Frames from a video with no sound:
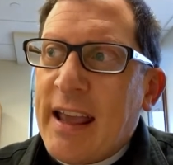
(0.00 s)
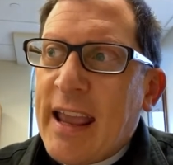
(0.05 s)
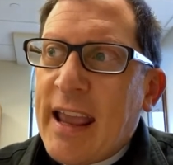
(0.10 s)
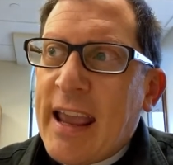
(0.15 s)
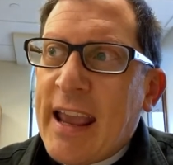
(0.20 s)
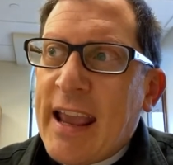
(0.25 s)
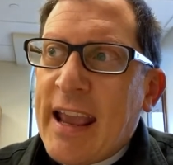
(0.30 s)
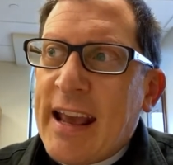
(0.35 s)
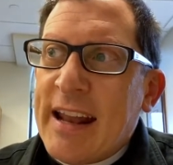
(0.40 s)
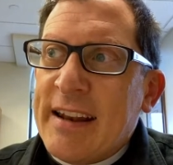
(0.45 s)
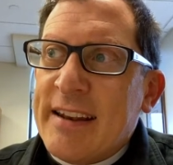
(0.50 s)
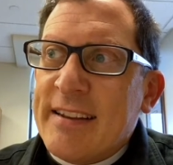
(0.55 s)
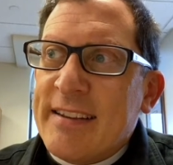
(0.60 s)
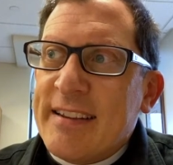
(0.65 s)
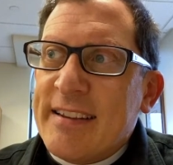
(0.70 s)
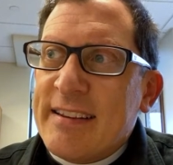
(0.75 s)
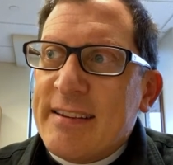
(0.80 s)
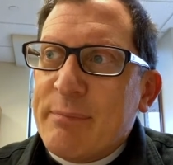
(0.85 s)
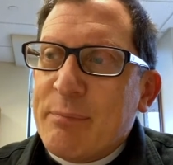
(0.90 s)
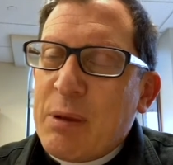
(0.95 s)
And
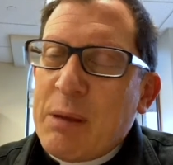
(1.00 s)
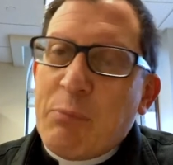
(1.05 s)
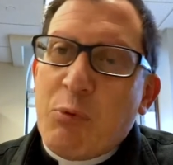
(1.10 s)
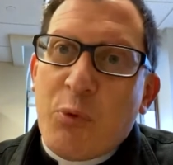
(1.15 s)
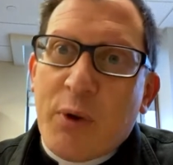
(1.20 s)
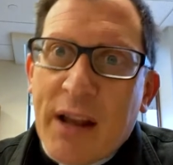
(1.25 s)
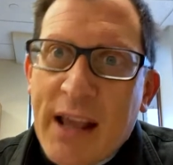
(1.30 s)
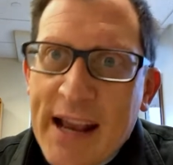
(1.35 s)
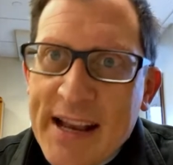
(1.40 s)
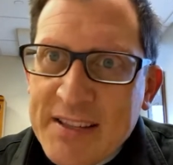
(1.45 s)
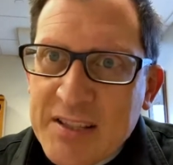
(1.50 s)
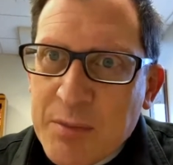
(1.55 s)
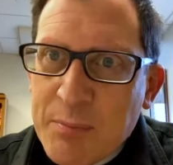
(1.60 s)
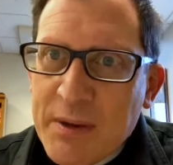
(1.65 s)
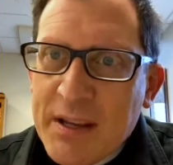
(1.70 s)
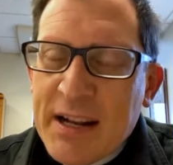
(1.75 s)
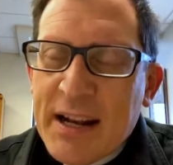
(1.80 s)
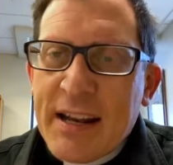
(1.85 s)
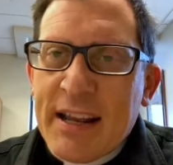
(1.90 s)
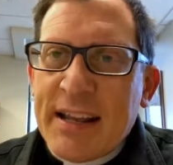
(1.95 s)
people would ask
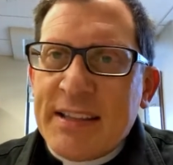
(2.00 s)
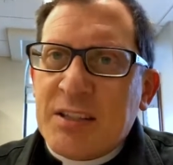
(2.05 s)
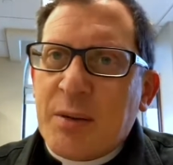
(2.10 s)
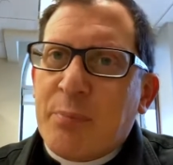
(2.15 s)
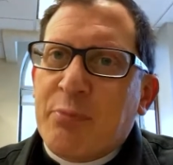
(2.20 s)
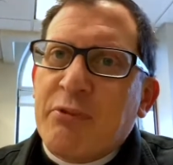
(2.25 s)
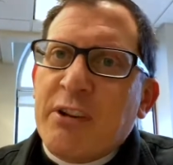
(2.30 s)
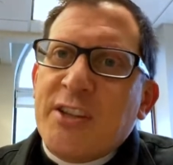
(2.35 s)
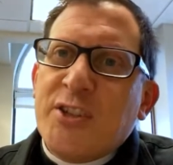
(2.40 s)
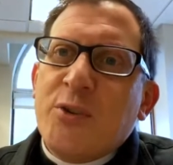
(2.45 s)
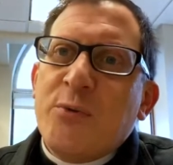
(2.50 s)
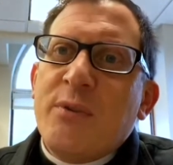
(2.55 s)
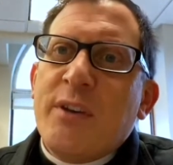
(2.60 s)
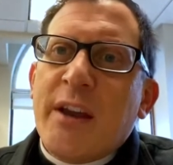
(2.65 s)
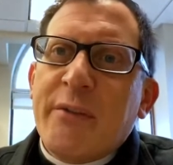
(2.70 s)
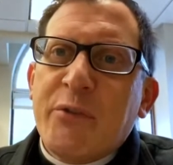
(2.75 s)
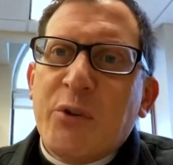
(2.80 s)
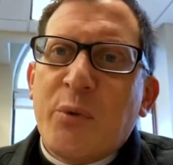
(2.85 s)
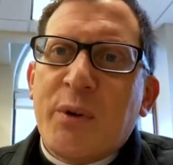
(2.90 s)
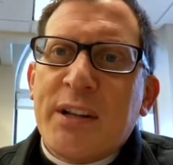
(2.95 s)
me, and as a priest, you
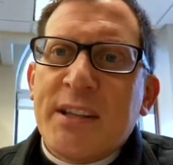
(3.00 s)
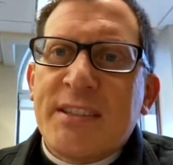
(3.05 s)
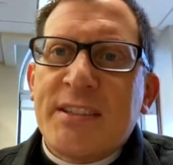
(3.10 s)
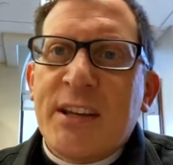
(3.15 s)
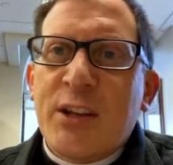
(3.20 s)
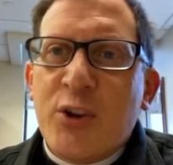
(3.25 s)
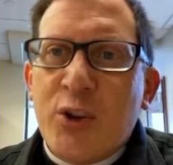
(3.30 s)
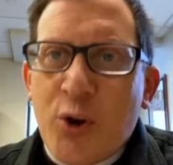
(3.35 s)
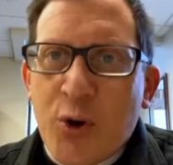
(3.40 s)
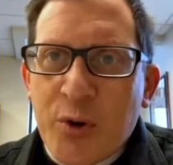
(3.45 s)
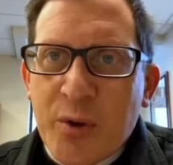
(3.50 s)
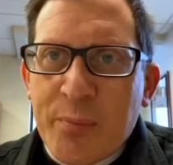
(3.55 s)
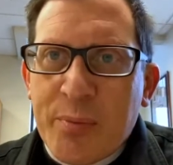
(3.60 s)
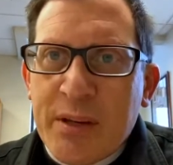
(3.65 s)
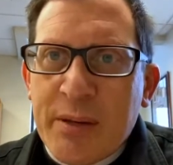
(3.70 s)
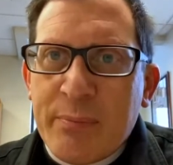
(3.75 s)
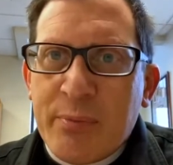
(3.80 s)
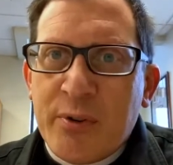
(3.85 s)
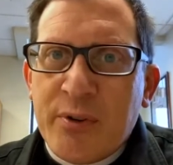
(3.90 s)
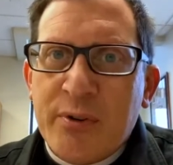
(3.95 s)
never want to say no to
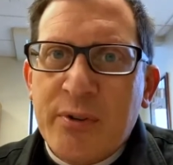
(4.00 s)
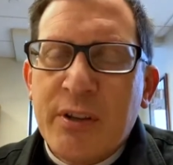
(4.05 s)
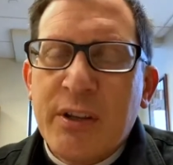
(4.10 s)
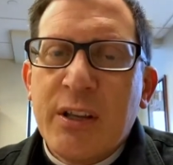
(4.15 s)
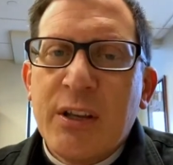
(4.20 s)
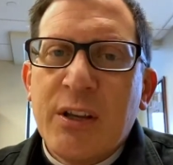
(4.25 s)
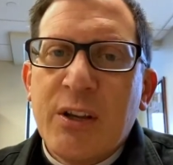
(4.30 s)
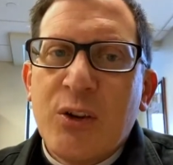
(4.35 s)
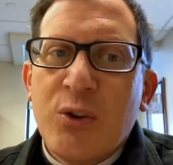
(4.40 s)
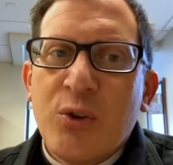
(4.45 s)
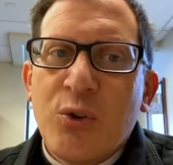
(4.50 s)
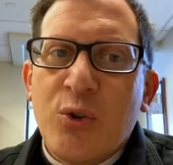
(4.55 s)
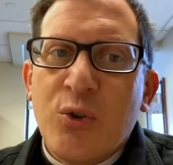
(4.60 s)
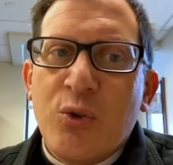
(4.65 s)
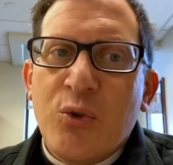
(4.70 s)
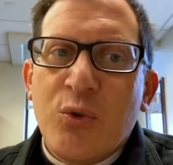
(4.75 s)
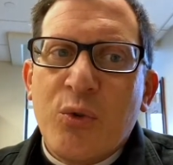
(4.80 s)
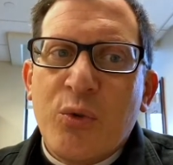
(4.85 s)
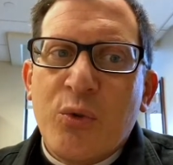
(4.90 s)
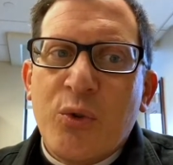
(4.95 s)
people
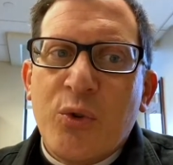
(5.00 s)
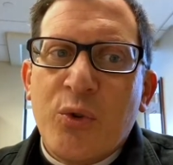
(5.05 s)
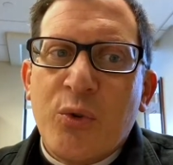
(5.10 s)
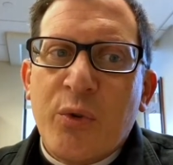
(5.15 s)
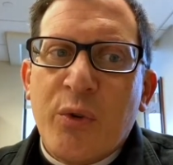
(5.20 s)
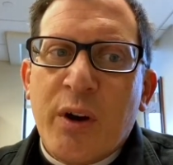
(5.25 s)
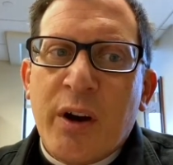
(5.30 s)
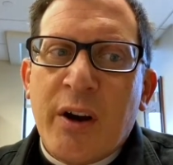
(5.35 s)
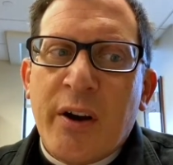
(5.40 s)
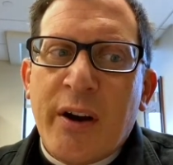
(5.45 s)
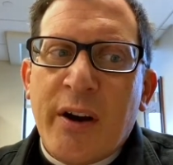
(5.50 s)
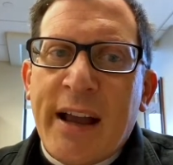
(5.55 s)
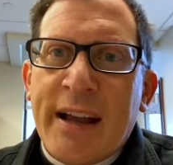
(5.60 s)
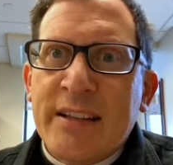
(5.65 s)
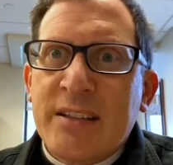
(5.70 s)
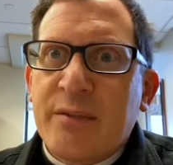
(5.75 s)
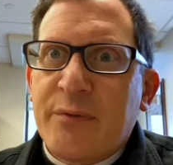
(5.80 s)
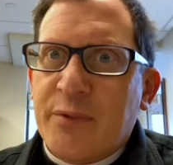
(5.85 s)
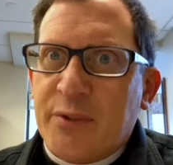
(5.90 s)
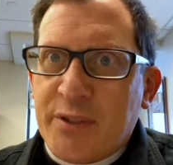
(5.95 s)
who
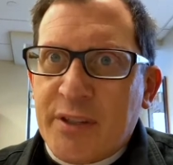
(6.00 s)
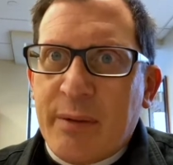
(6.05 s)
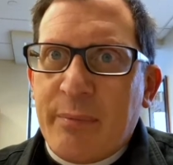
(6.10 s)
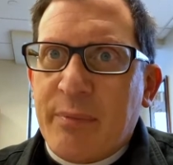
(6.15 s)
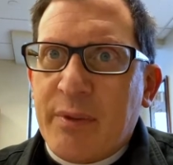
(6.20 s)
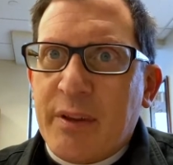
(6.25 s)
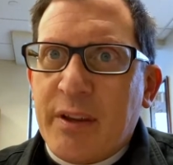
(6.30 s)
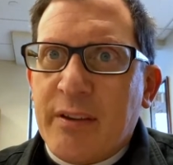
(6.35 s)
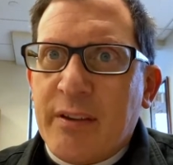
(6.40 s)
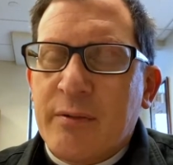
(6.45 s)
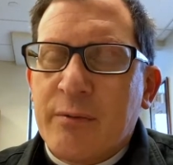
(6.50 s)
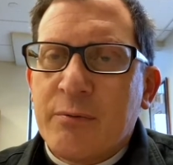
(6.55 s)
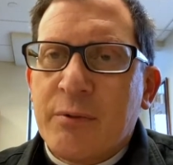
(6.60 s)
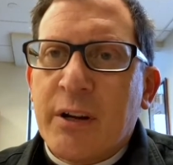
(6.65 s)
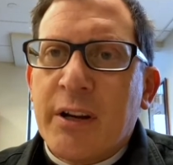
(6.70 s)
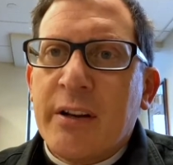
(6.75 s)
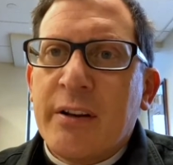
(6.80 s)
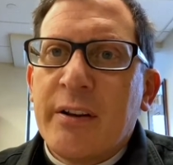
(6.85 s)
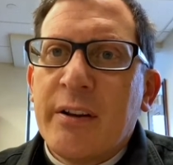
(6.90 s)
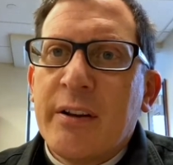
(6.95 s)
ask for something,
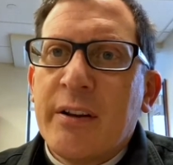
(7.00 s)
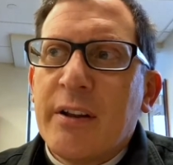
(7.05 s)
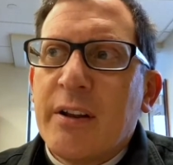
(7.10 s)
right?